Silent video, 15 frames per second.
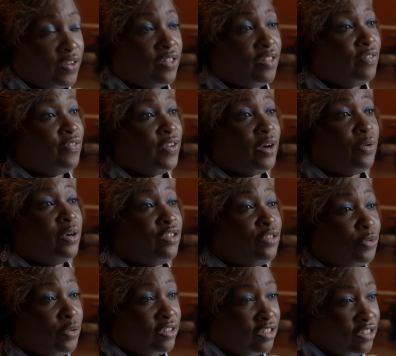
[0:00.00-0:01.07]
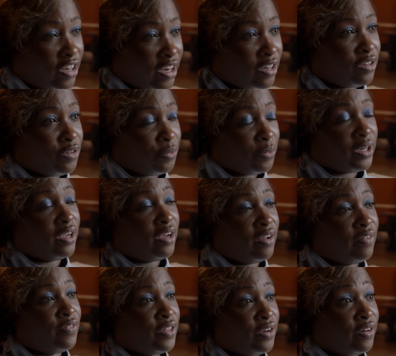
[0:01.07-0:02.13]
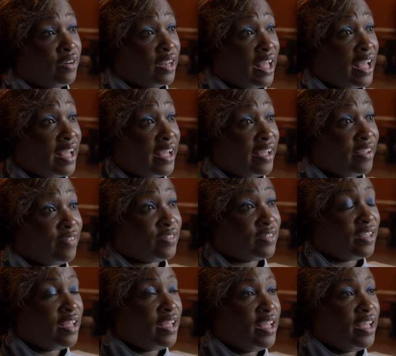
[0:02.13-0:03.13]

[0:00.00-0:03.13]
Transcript: the very trajectory of their lives.